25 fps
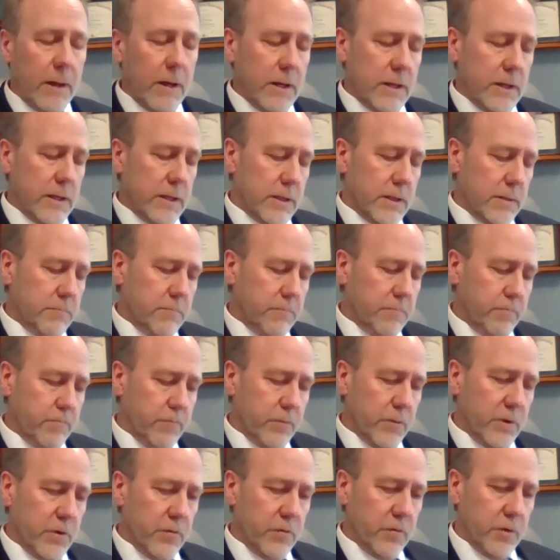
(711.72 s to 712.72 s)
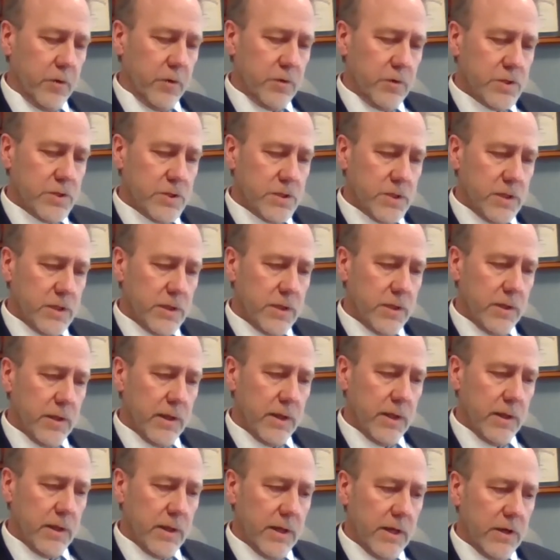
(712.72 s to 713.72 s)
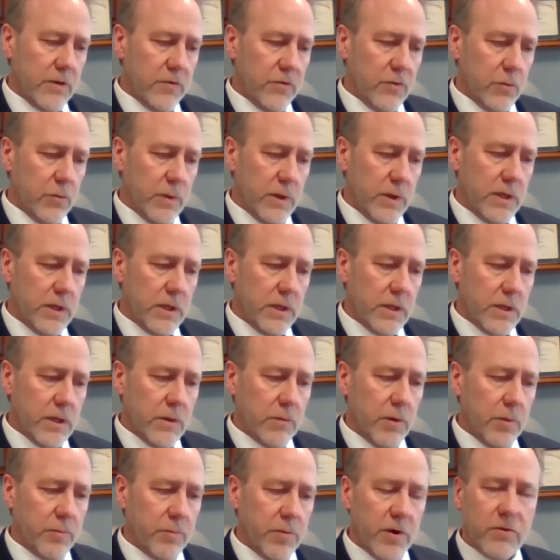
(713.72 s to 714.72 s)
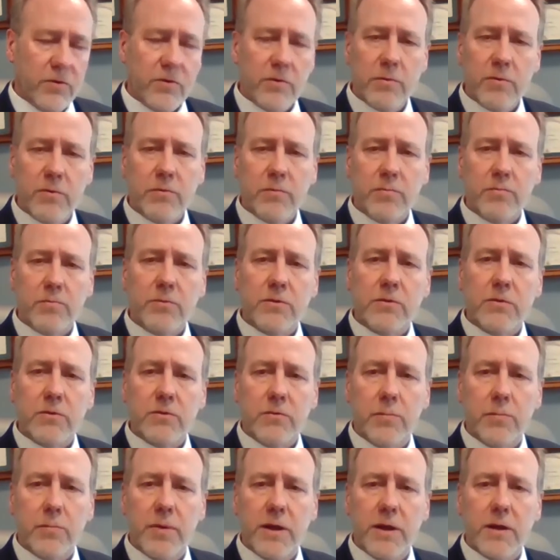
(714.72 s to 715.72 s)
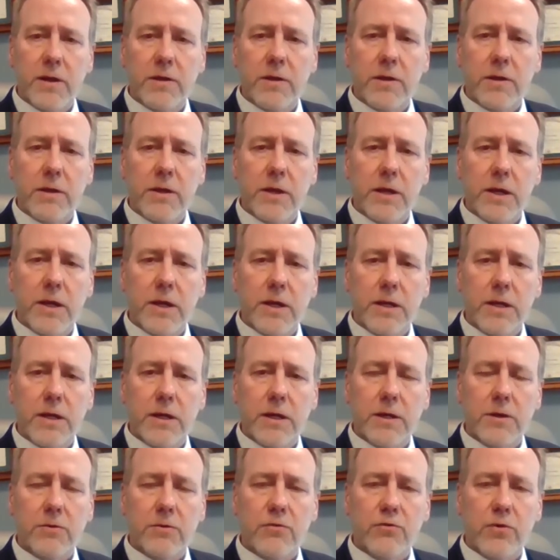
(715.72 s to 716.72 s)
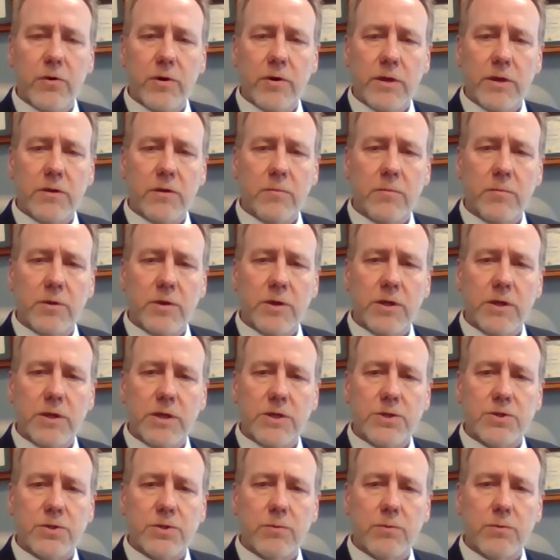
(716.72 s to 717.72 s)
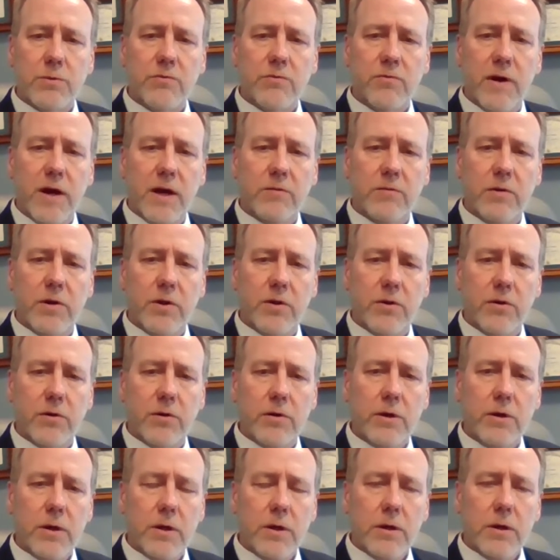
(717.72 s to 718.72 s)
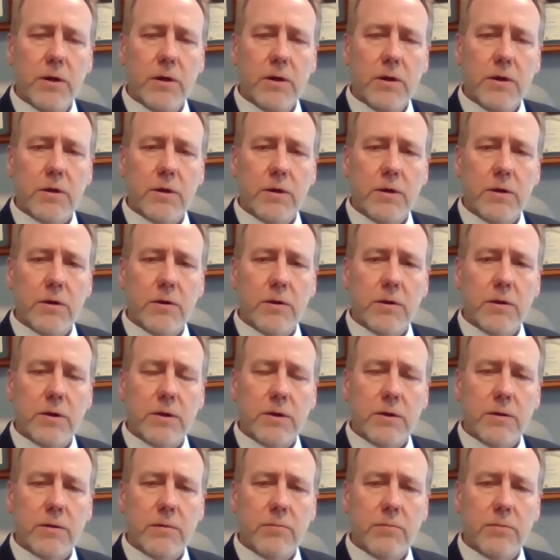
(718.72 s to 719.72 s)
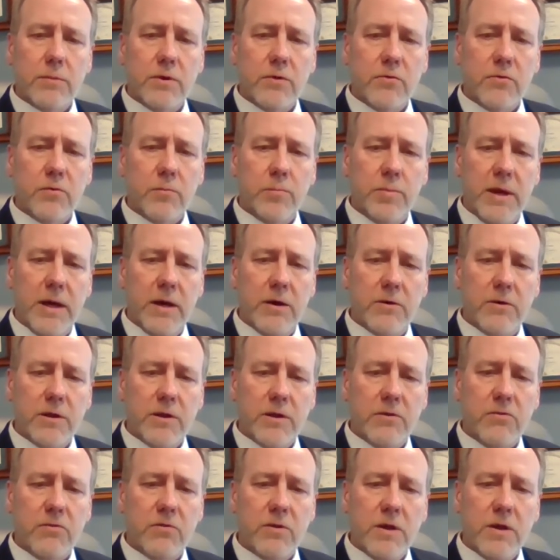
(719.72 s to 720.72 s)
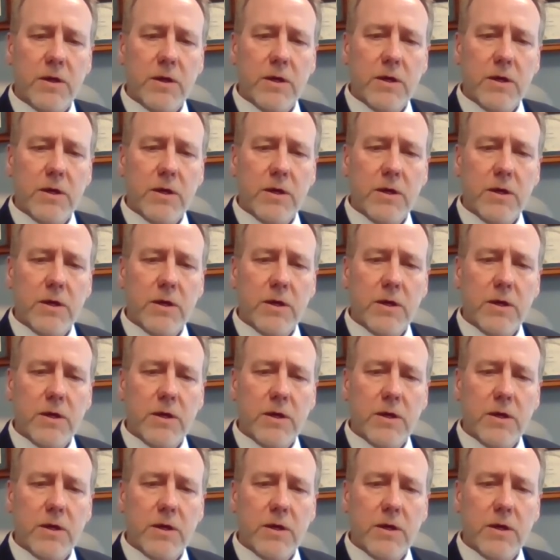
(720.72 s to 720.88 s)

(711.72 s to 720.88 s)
The first, late last week, we participated in a joint communication with five other municipalities